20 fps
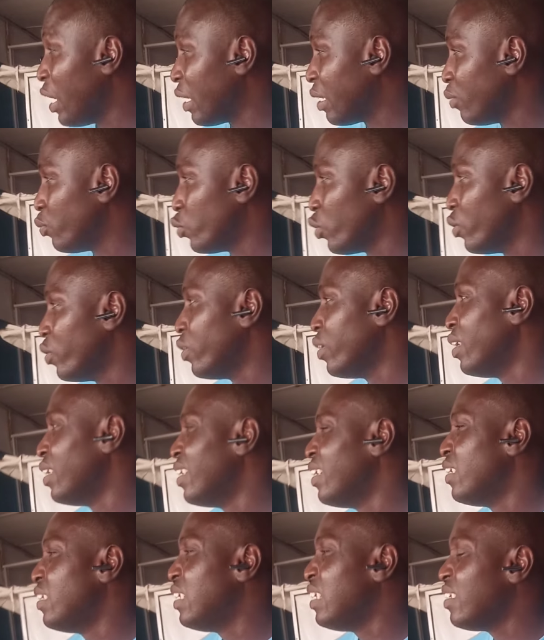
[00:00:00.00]
encryption,
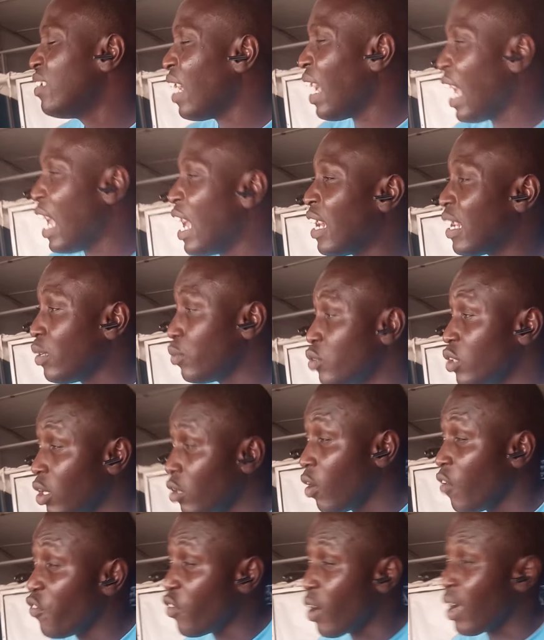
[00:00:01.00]
the
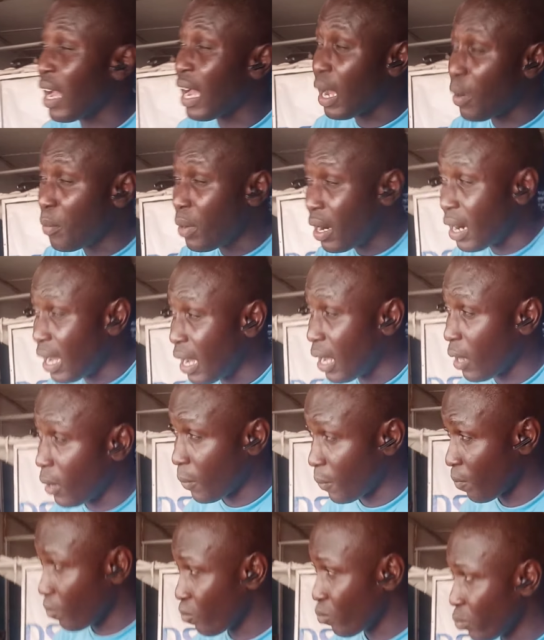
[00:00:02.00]
encryption of your camera
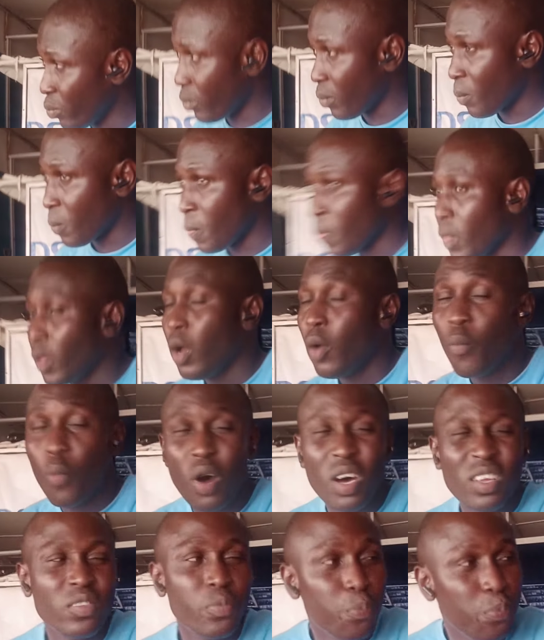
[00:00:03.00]

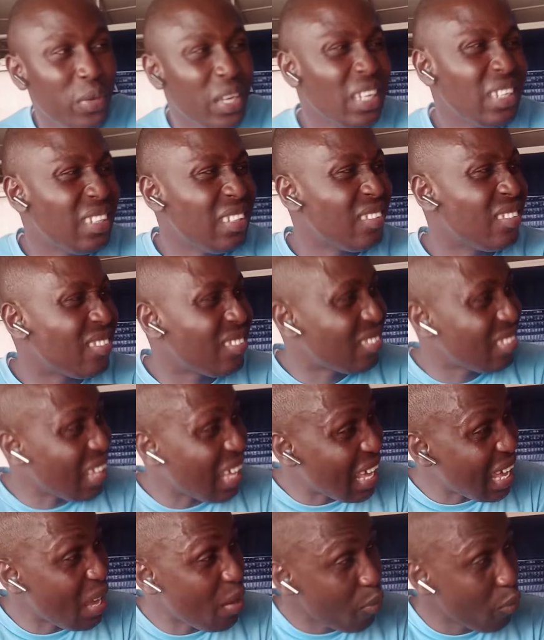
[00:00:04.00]
must be the
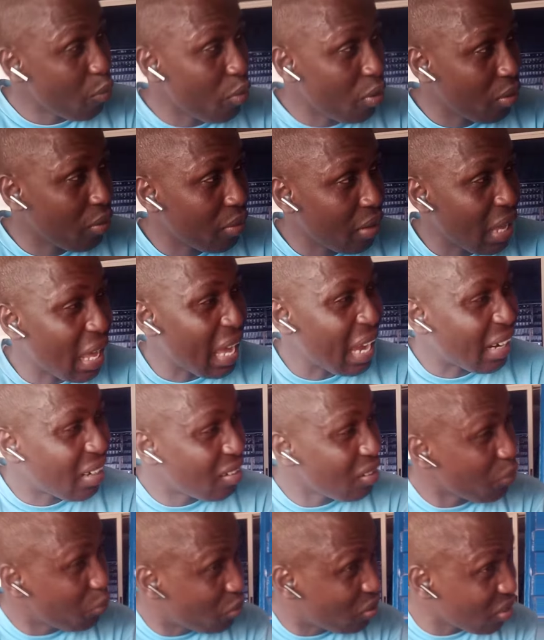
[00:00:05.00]
same
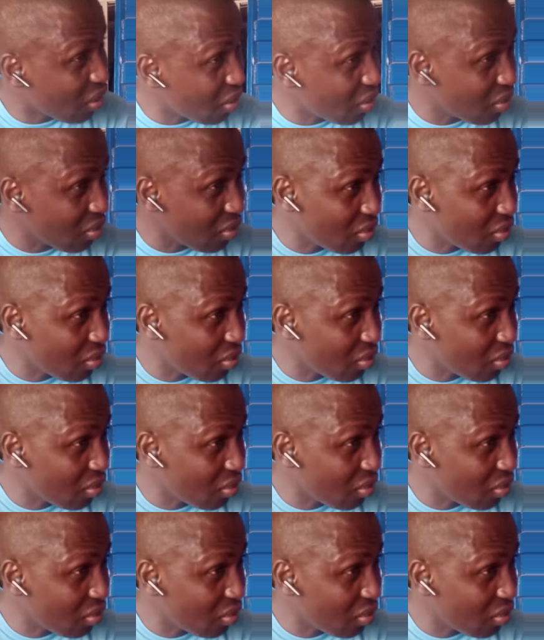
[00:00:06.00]
encryption